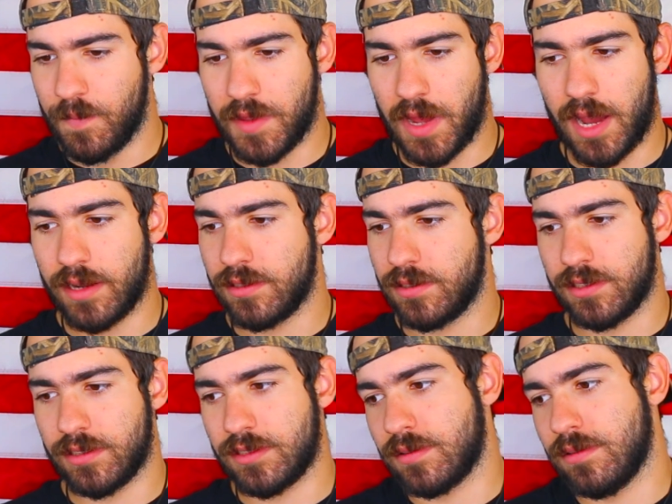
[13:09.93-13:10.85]
not
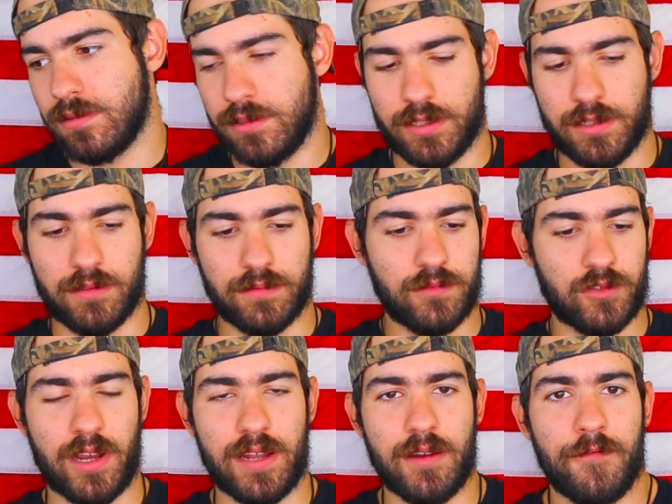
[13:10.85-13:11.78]
just, you know,
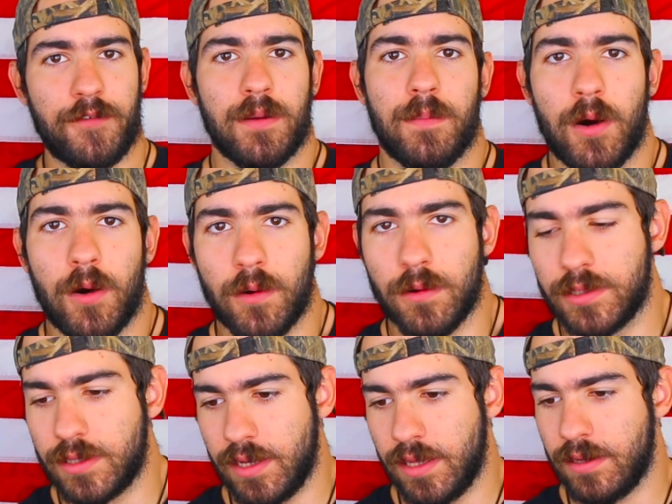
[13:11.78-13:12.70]
trying to fit a
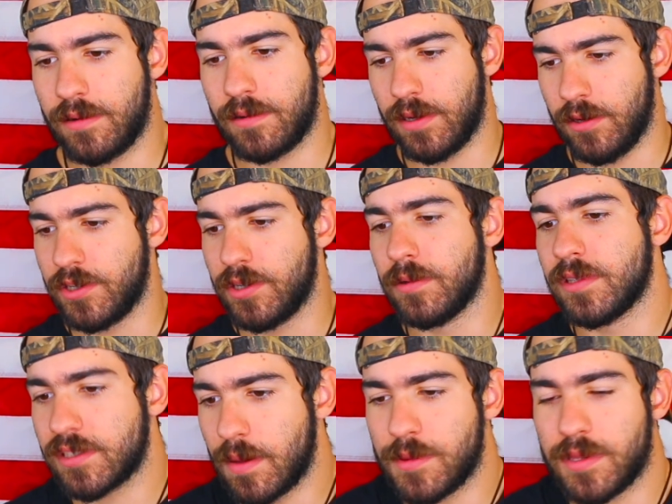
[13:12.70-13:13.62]
mold and are, are
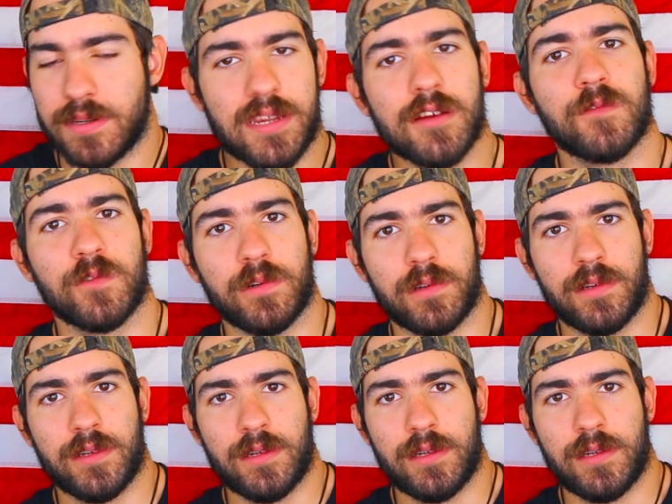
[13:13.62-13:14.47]
doing something different